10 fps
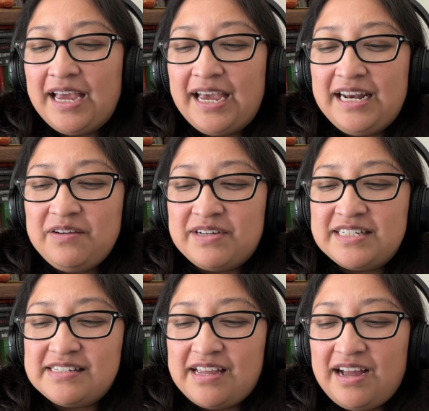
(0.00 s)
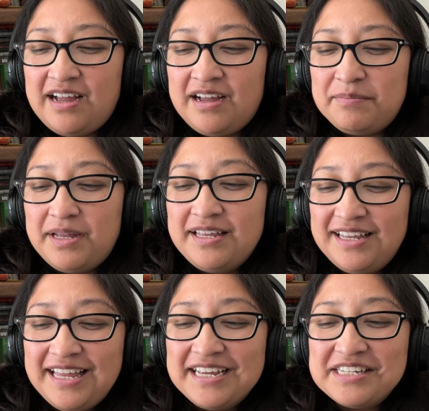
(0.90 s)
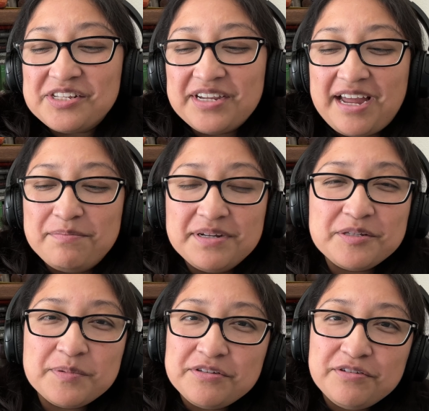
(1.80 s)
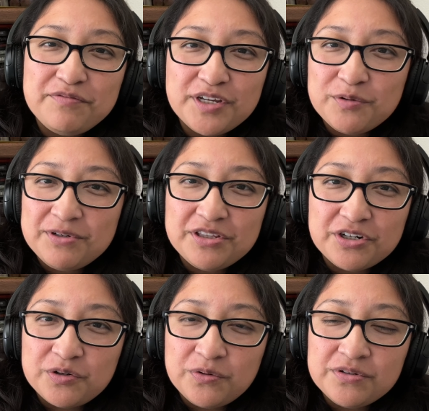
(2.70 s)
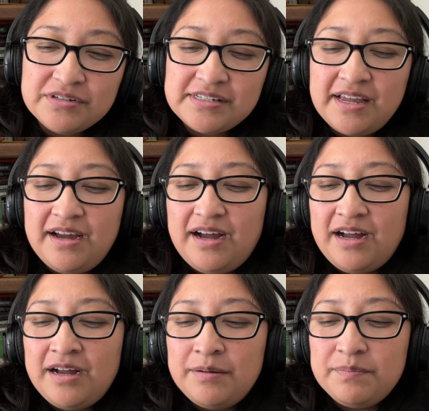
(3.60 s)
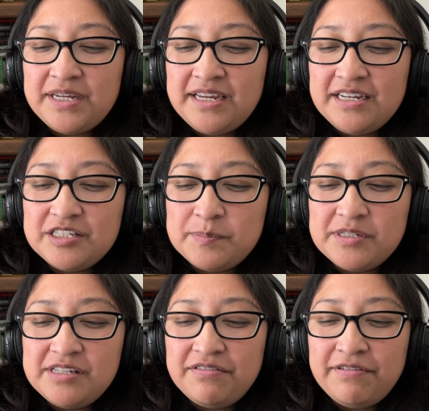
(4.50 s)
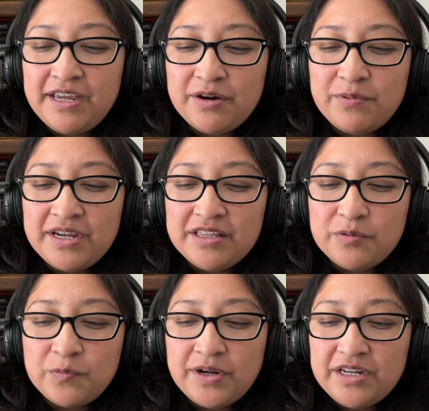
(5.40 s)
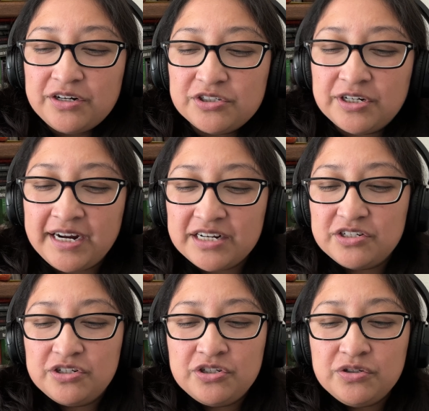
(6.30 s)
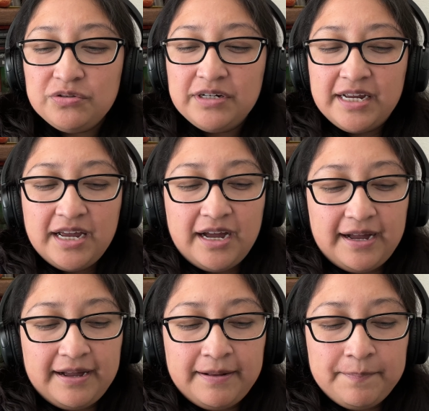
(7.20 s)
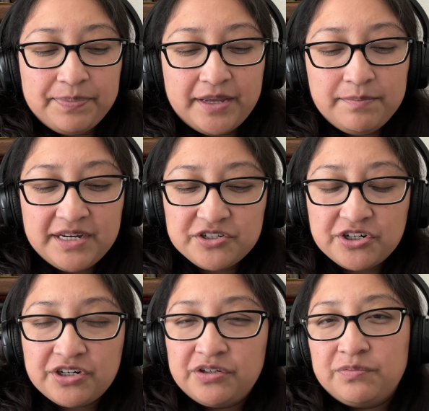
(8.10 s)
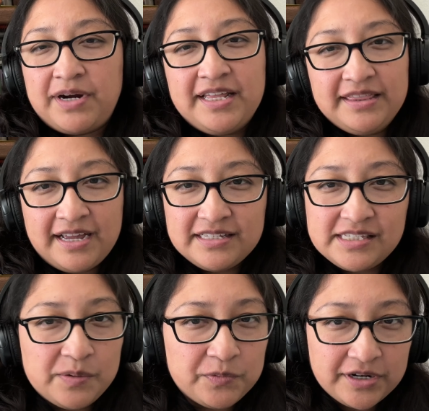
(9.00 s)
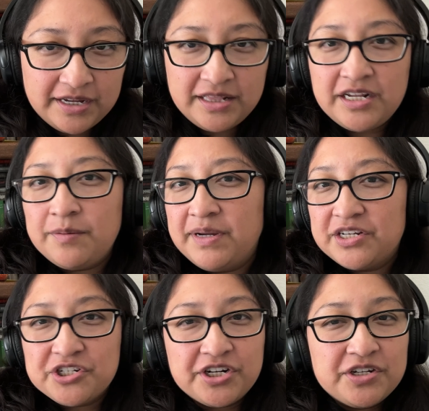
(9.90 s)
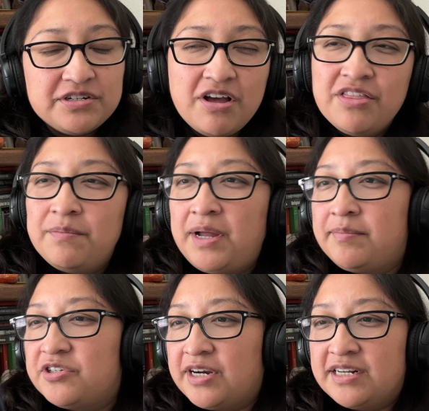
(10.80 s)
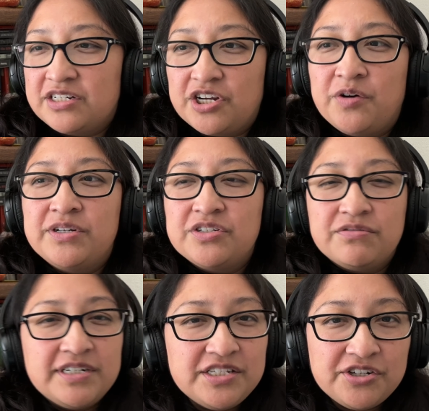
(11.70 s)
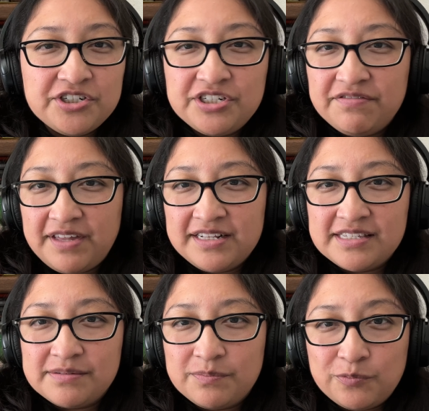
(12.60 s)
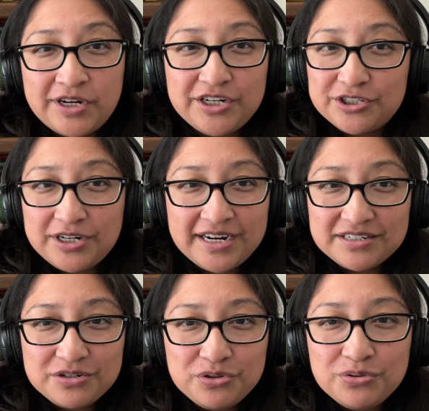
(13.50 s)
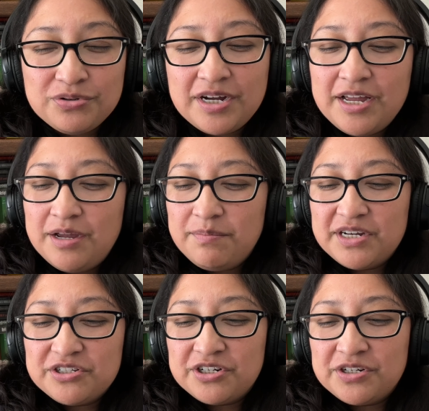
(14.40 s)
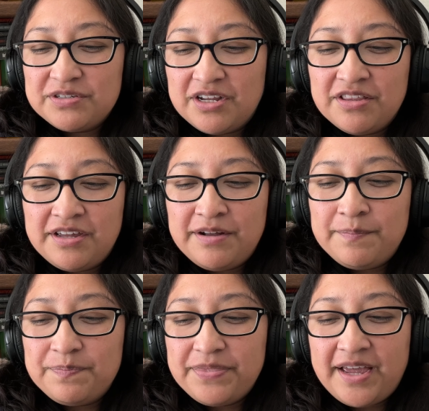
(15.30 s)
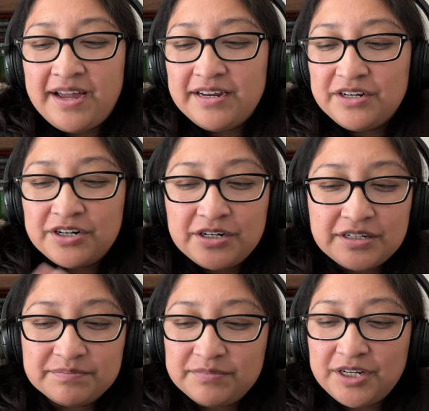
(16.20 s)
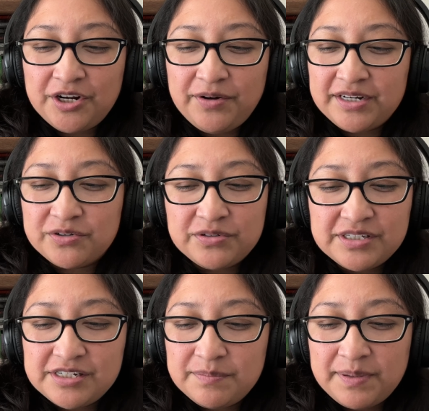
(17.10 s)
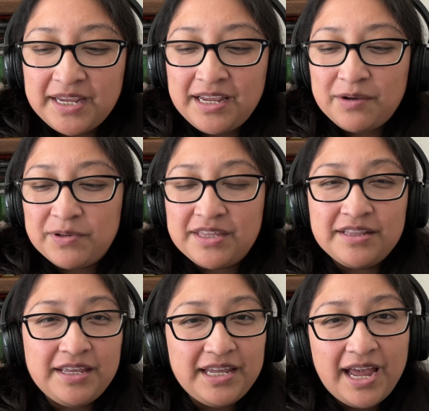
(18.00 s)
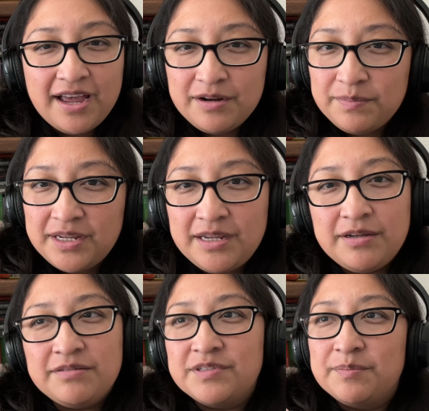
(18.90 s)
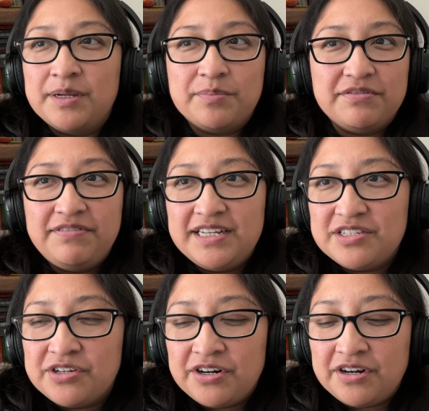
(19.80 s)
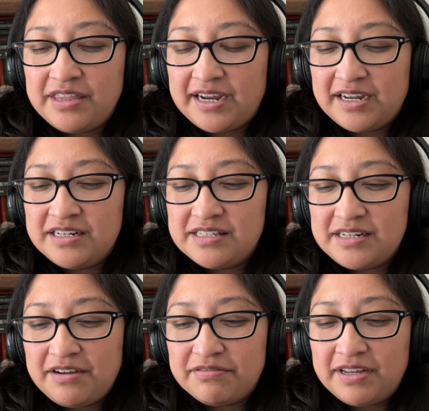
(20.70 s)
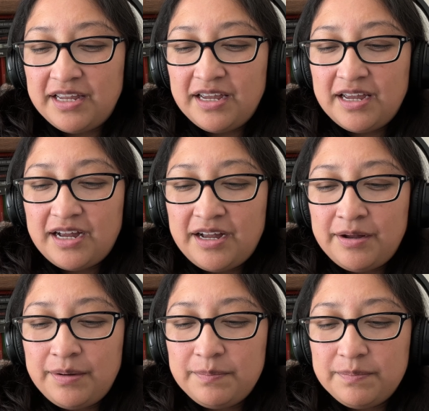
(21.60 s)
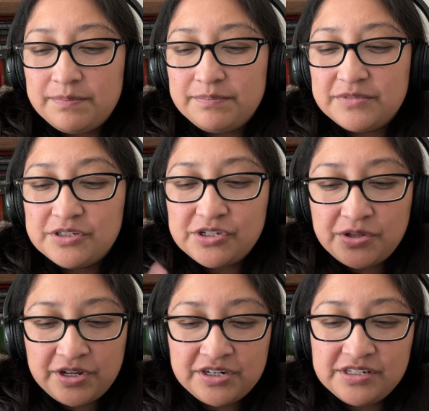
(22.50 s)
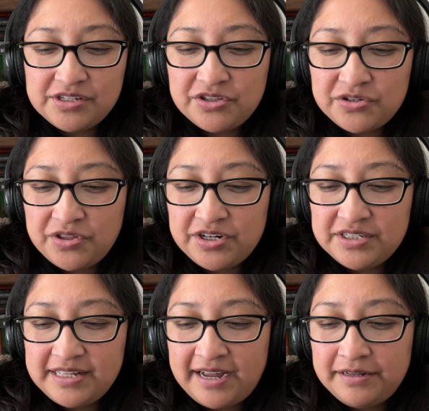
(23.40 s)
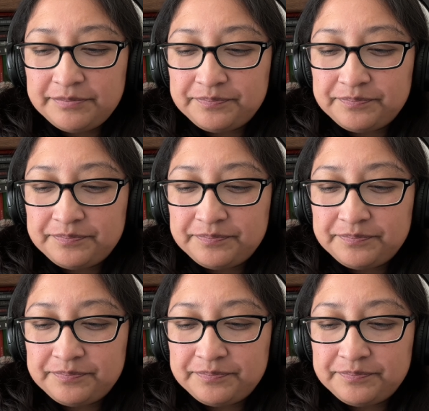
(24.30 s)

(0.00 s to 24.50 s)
anyways, so yeah, be specific with your goals, be specific with what you're trying to do, and make sure you write that somewhere in there. Make sure you tell them, I'm trying to go into research, if that's what you're trying to do. Make sure you tell them that your, end goal is to be within the academy, to be a professor, that kind of stuff. So there's that.